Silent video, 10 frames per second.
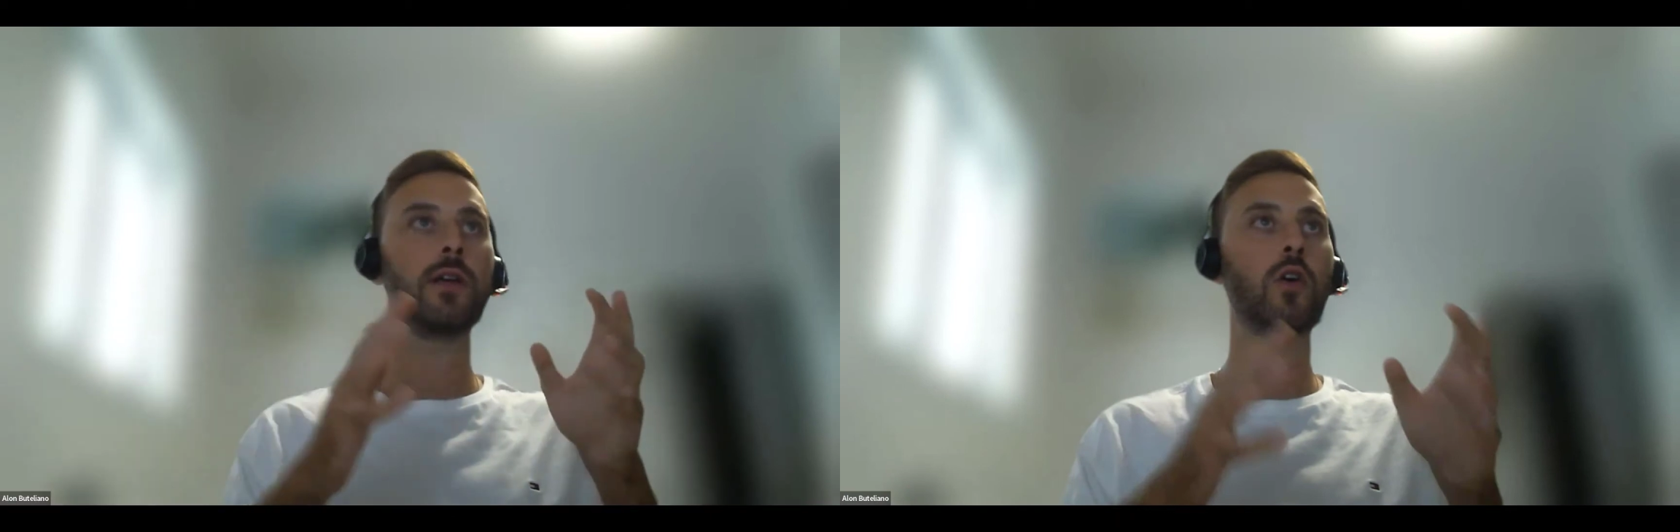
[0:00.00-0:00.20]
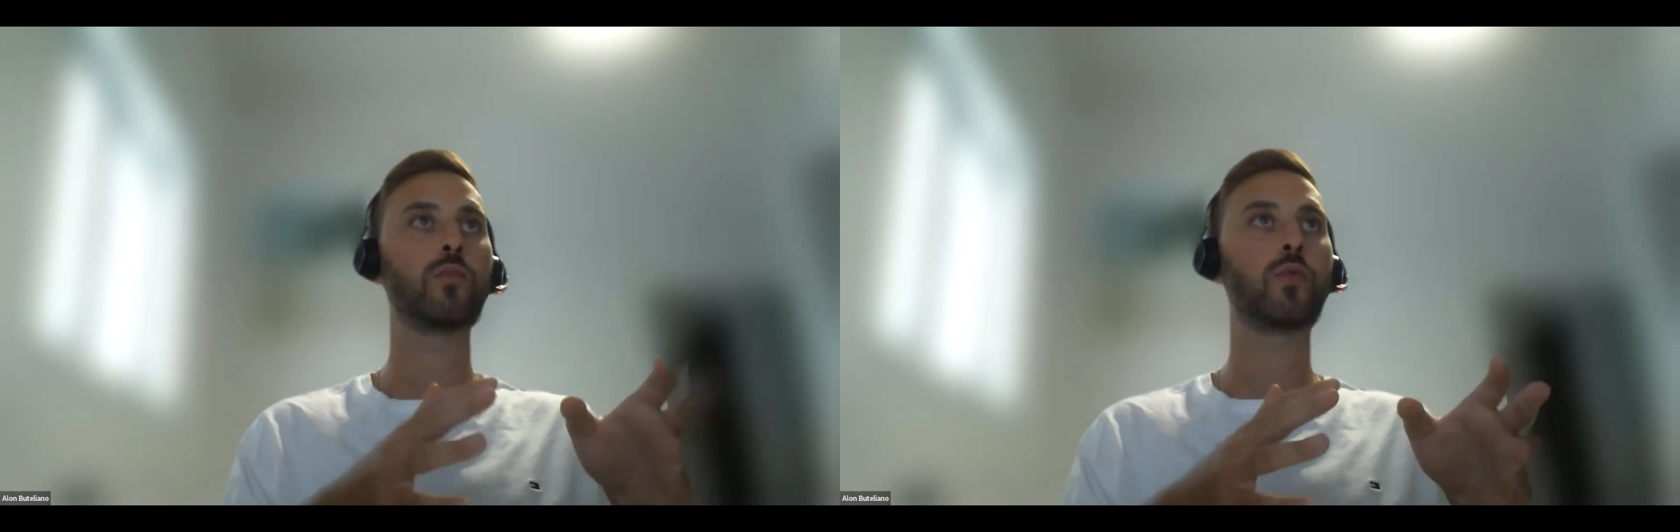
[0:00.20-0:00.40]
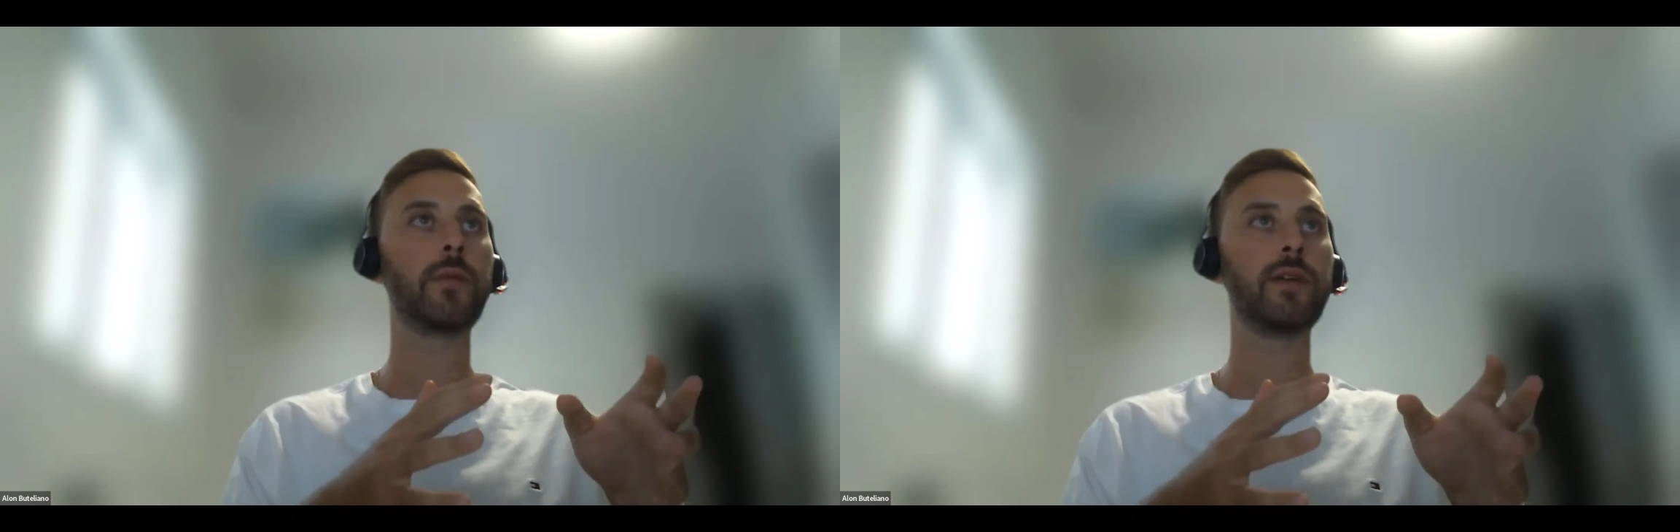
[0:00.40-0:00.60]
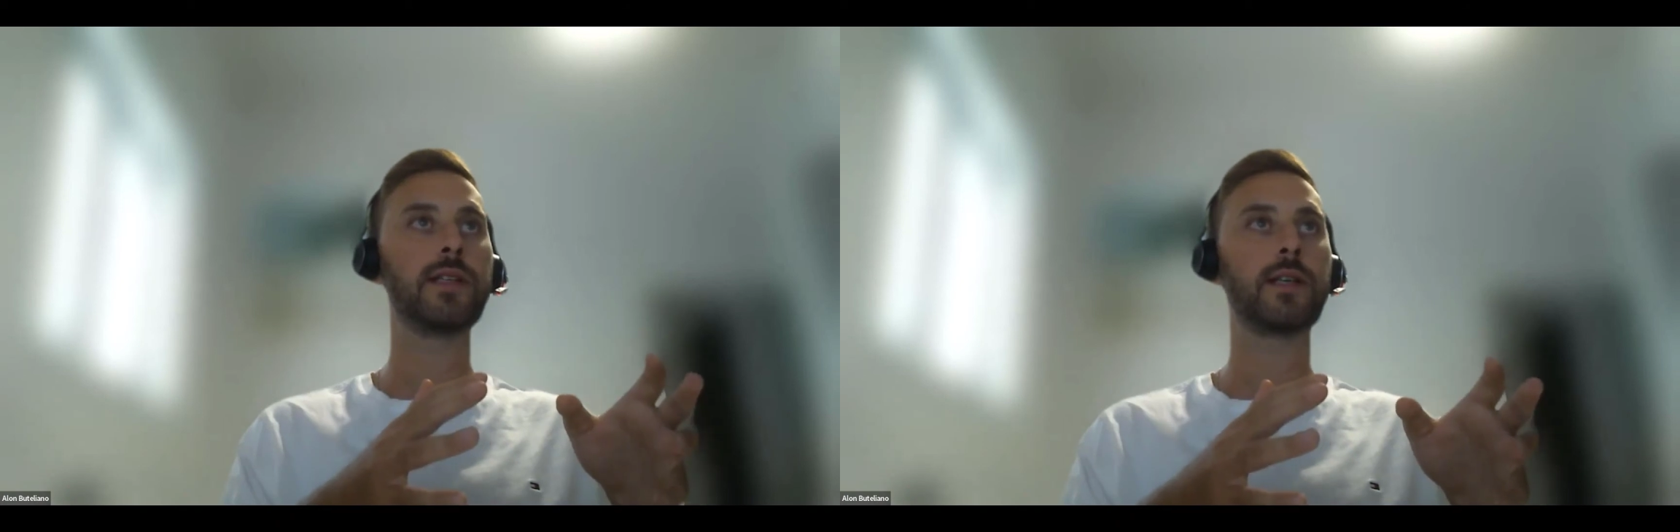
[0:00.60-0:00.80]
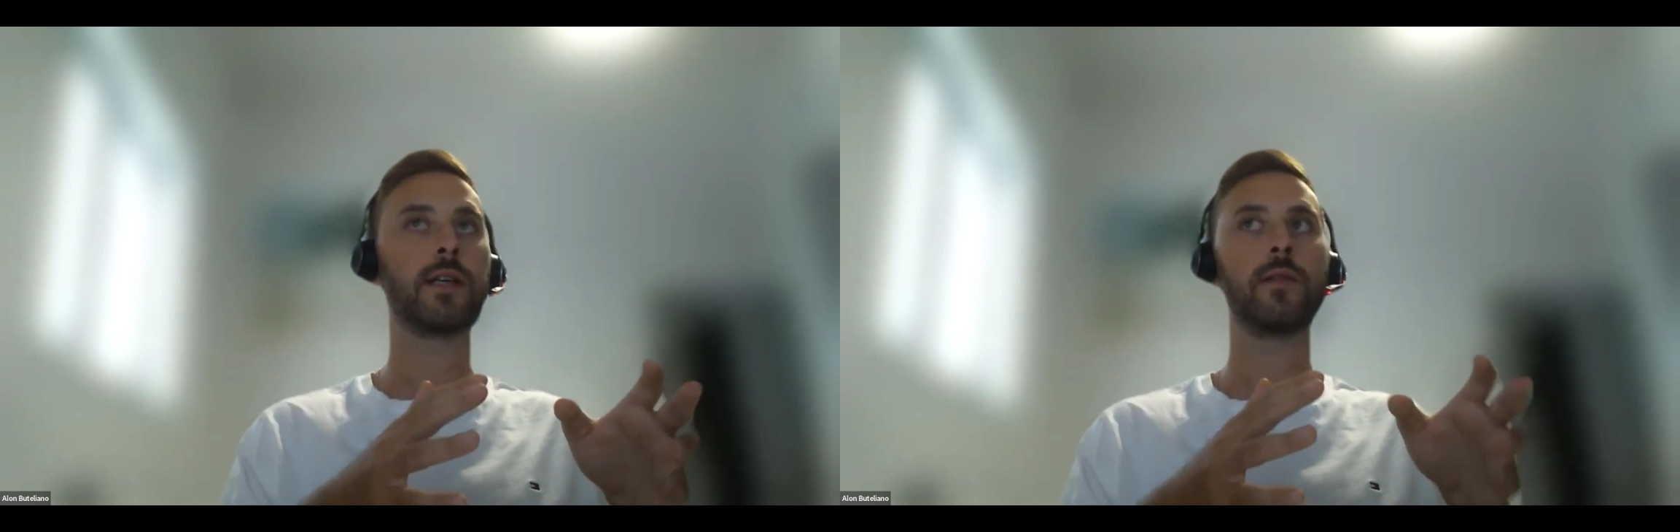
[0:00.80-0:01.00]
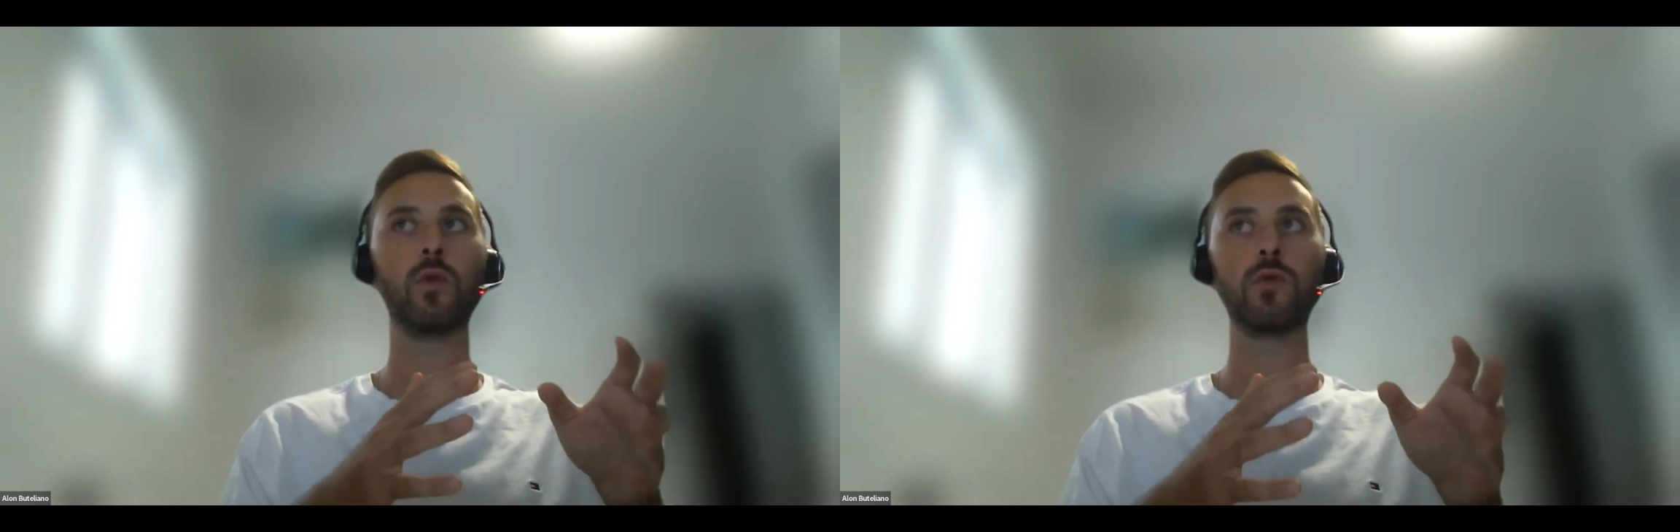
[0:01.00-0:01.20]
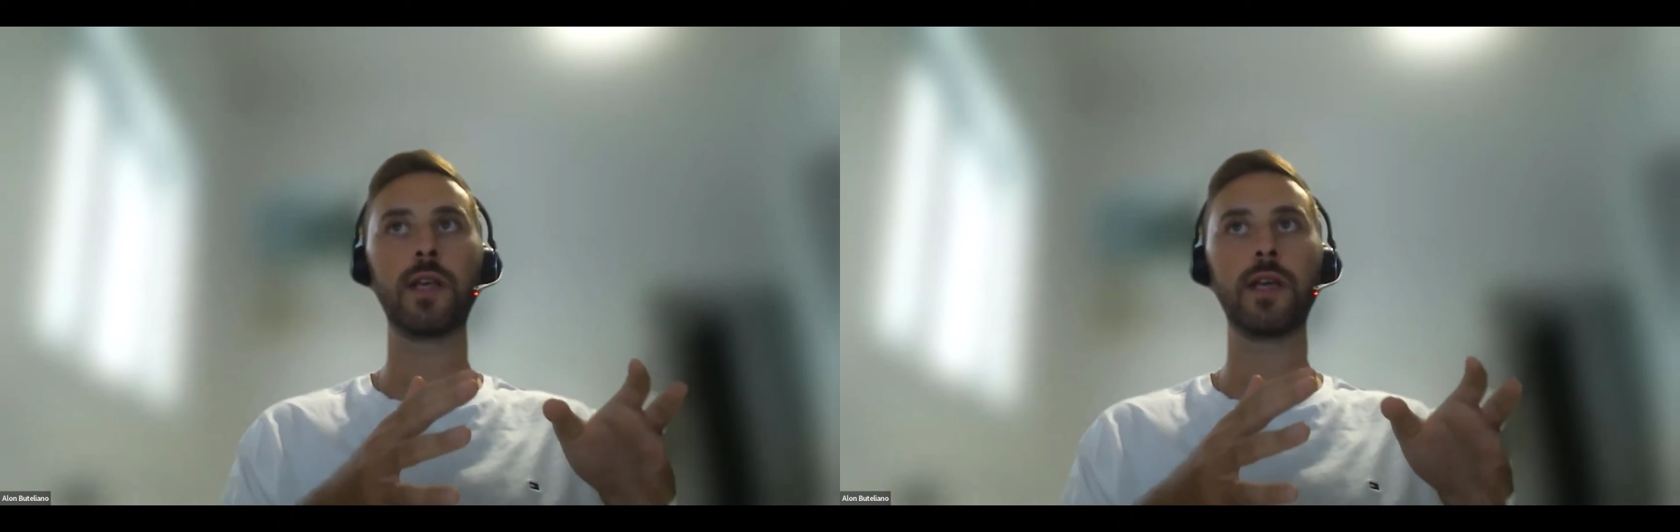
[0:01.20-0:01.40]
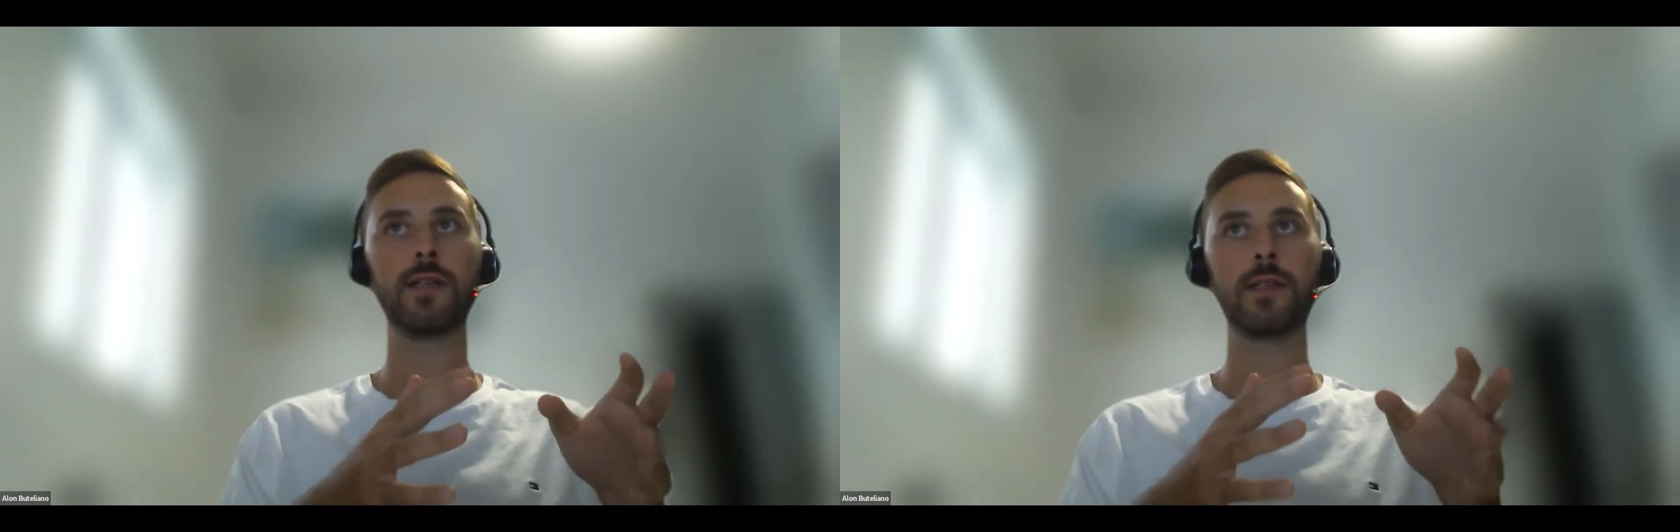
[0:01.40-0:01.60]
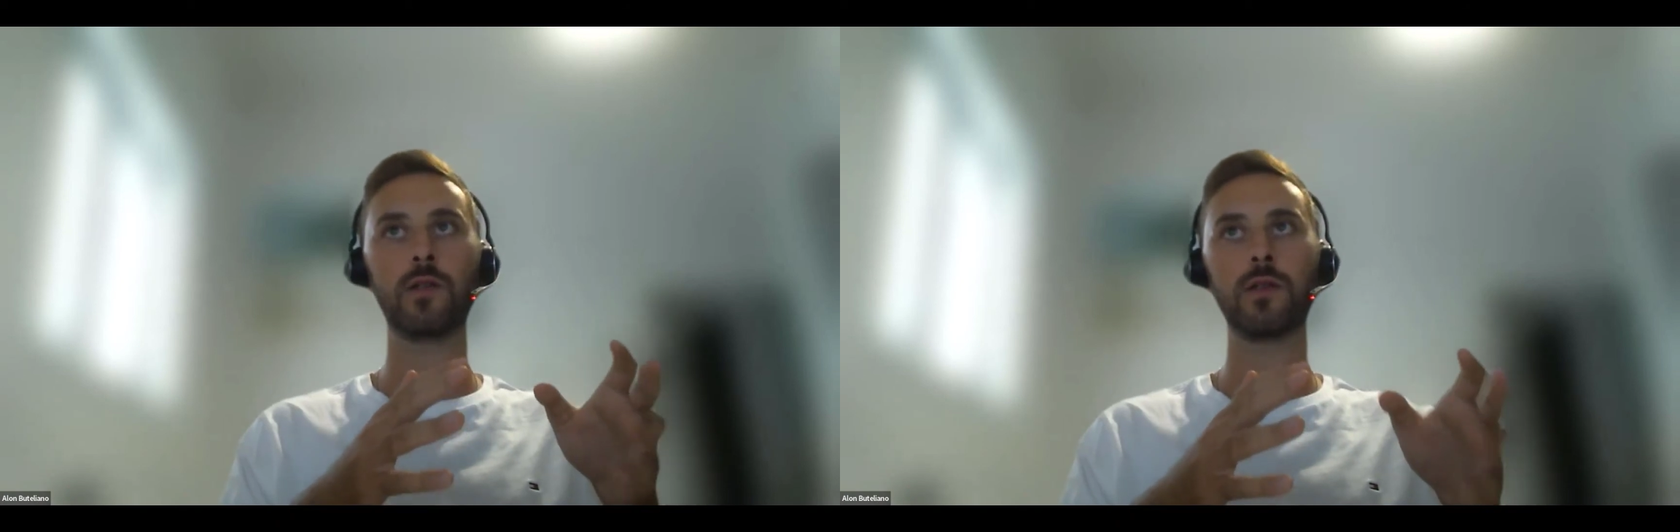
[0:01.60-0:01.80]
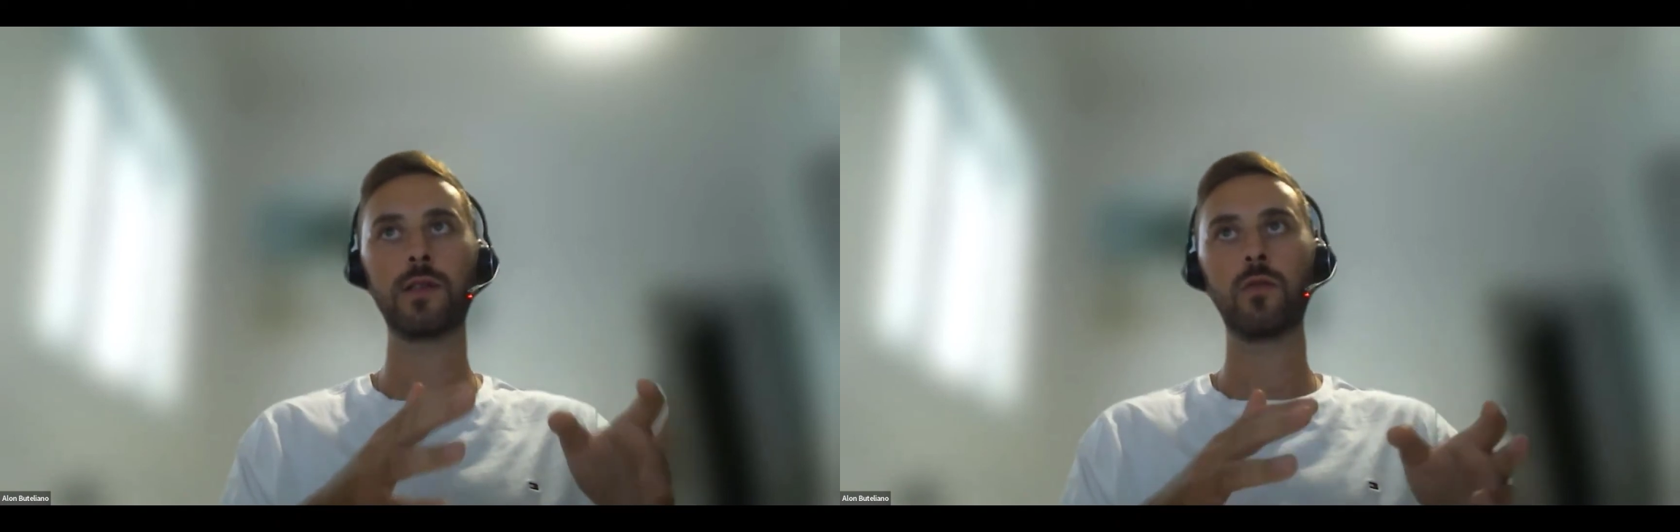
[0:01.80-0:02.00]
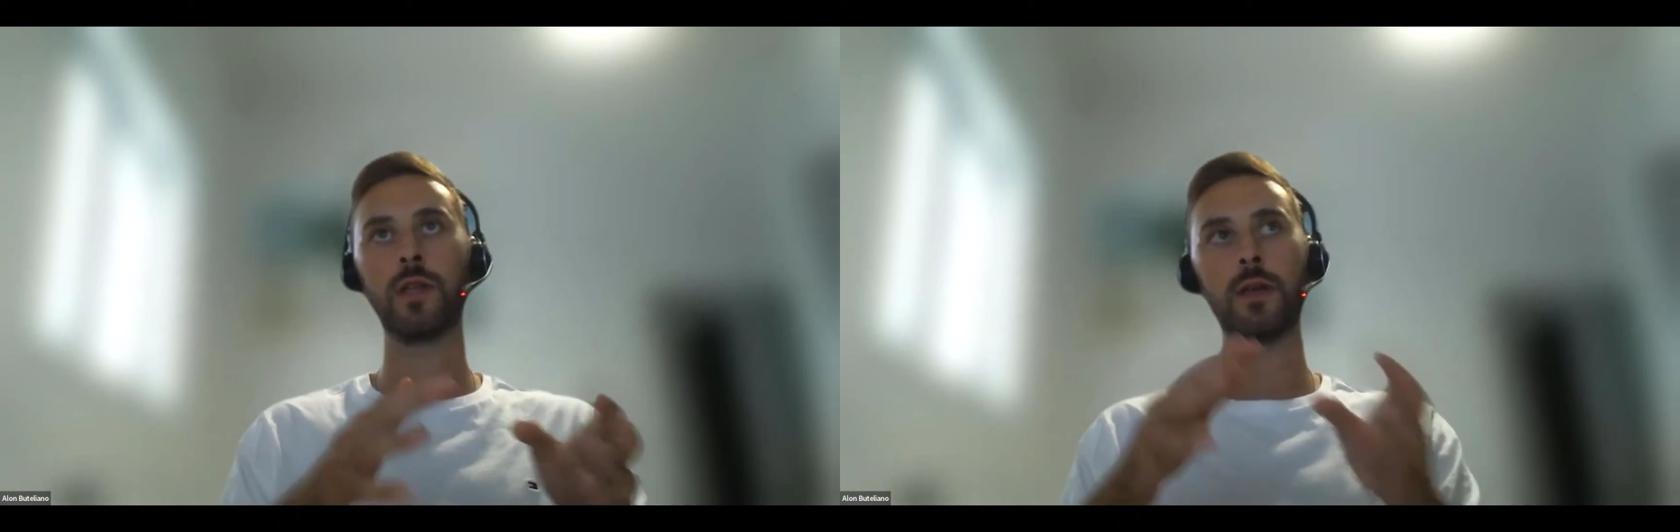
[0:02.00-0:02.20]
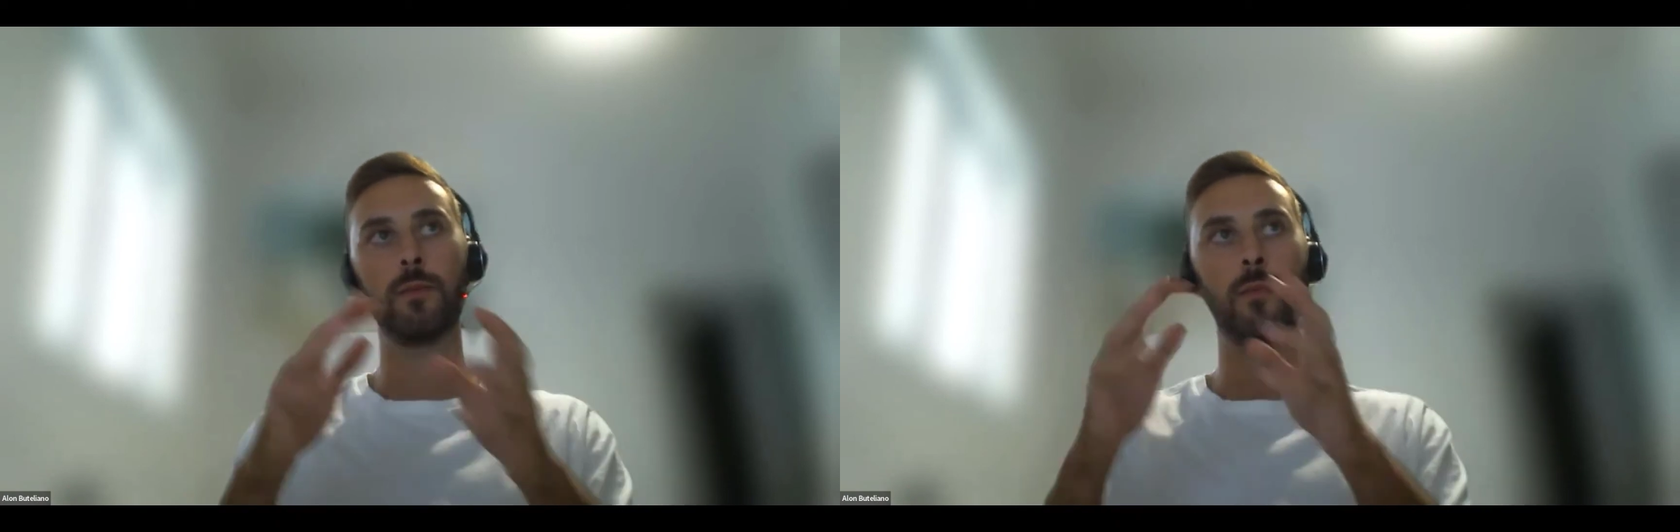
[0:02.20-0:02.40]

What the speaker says: on-premise and in most cases also the